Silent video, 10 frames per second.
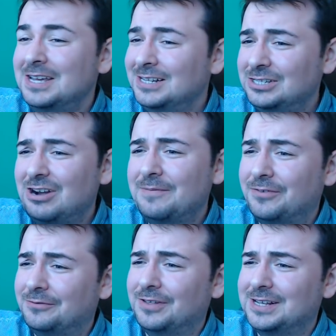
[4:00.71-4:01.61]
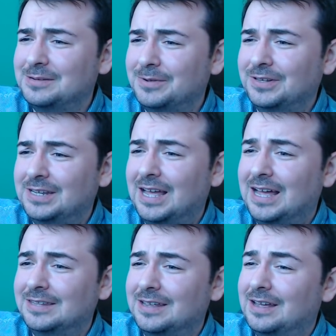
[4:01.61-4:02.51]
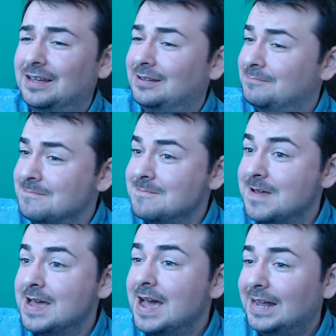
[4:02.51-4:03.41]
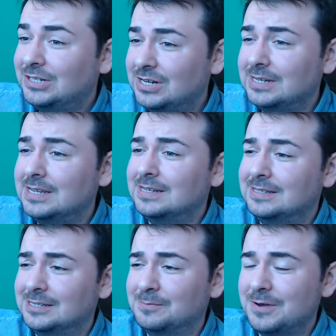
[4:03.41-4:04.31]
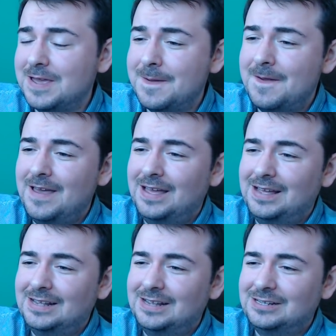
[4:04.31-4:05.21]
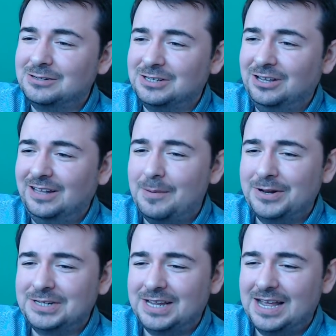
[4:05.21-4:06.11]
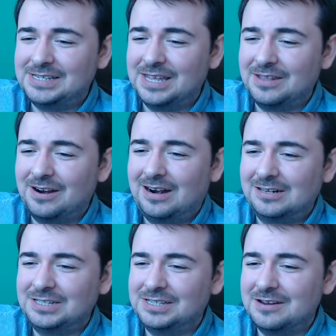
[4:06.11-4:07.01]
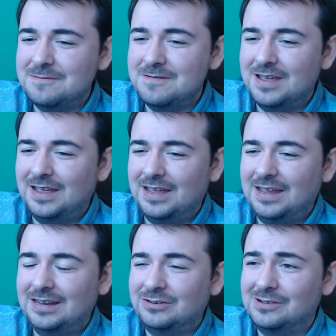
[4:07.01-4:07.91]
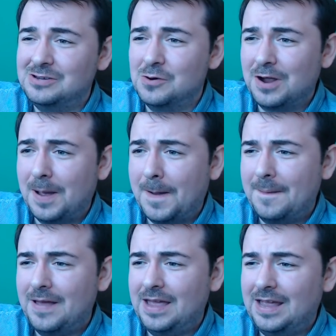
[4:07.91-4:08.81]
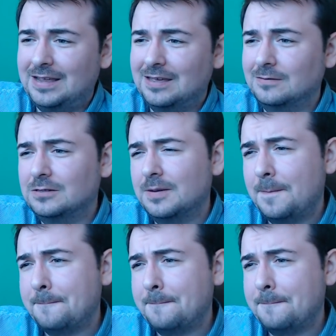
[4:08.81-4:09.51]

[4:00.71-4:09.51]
strength and flexibility, and a a cheeky display. So it's clearly a bunch of guys getting their arses out uh, doing yoga uh, in kilts.